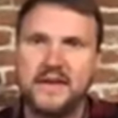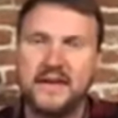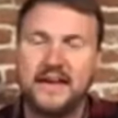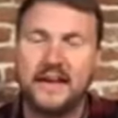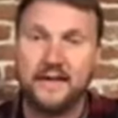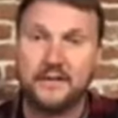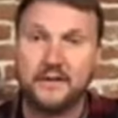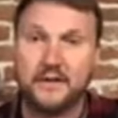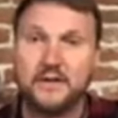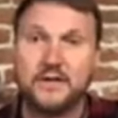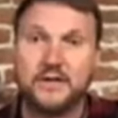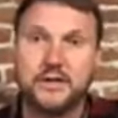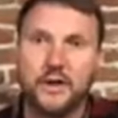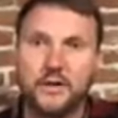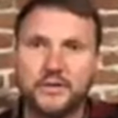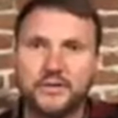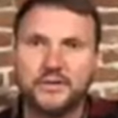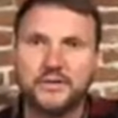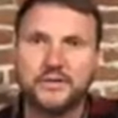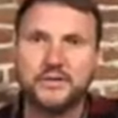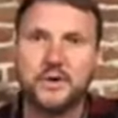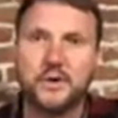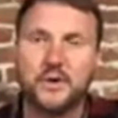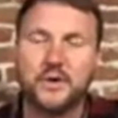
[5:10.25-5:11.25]
And the
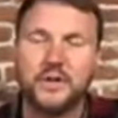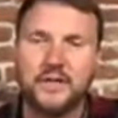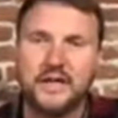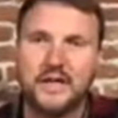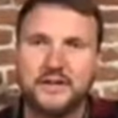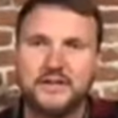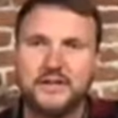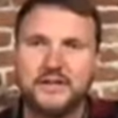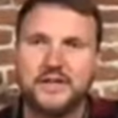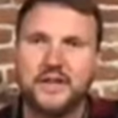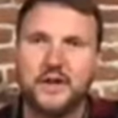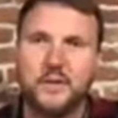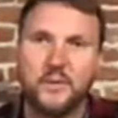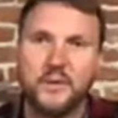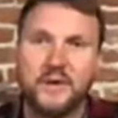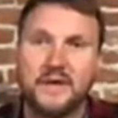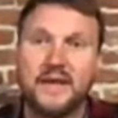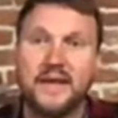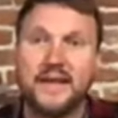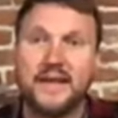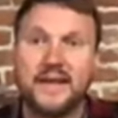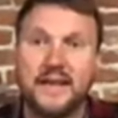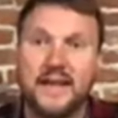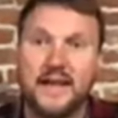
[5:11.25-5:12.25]
closest correlation that we
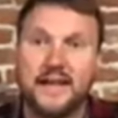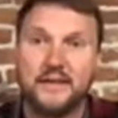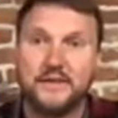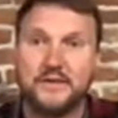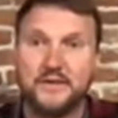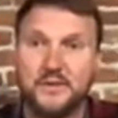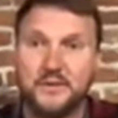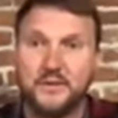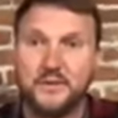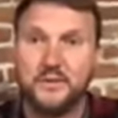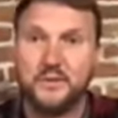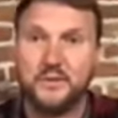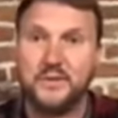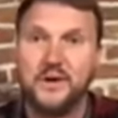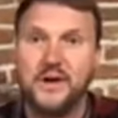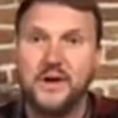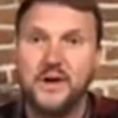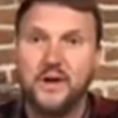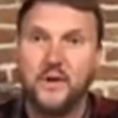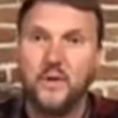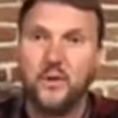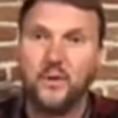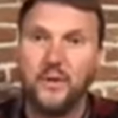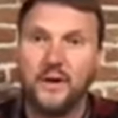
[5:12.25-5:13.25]
can get to
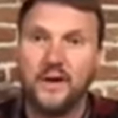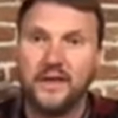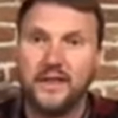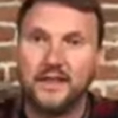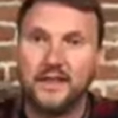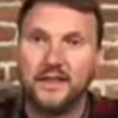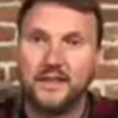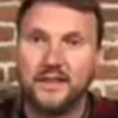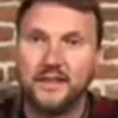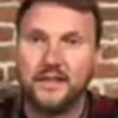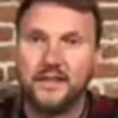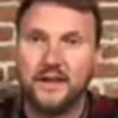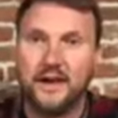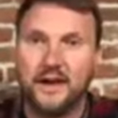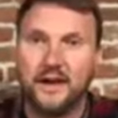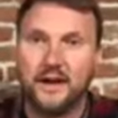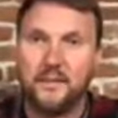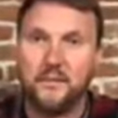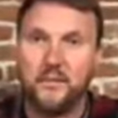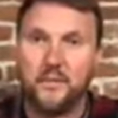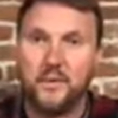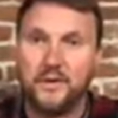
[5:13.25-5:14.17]
with um,